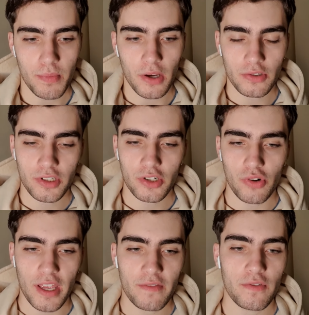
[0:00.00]
most
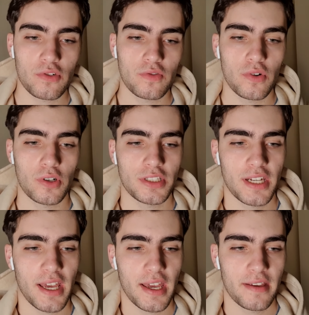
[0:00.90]
grateful for
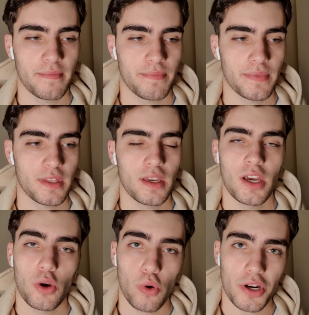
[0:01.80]
today?
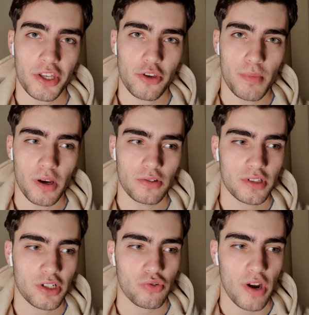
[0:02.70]
What are you
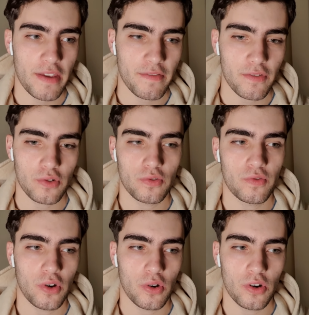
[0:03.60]
most grateful
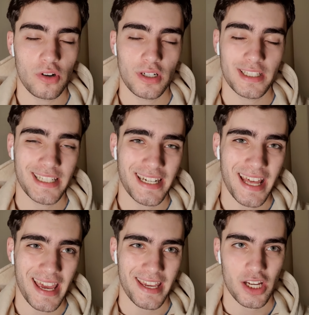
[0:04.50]
for
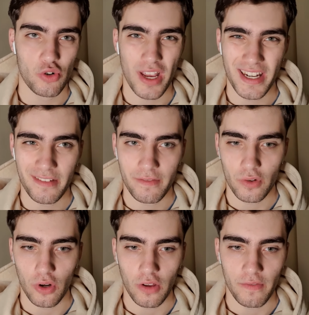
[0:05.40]
today?
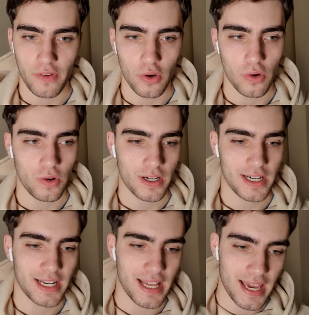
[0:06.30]
Grateful for
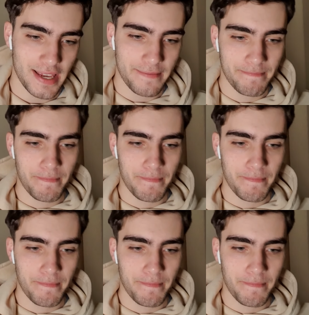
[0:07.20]
today.